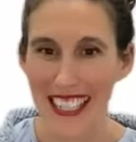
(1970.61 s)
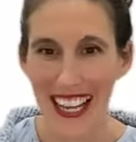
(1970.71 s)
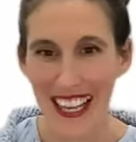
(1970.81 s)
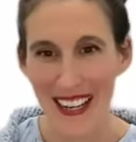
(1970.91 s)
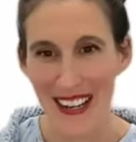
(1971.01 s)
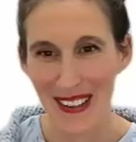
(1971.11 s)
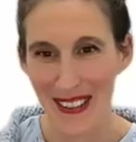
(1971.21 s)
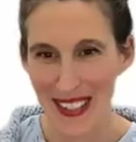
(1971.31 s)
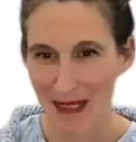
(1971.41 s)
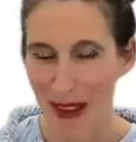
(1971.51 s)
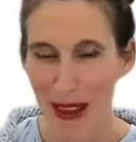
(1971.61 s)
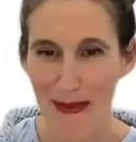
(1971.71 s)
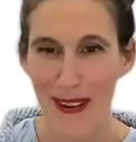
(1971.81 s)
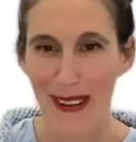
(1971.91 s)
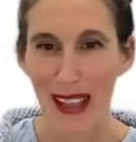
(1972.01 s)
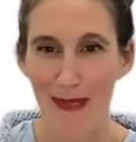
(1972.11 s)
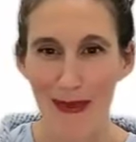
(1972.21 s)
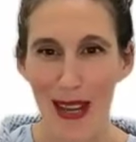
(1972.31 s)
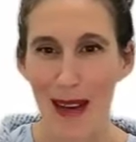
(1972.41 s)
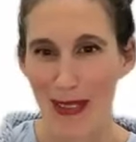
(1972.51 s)
taking notes on paper or
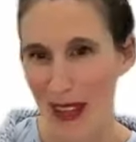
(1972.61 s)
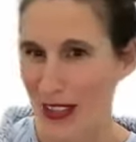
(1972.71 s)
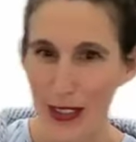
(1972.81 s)
laptop and like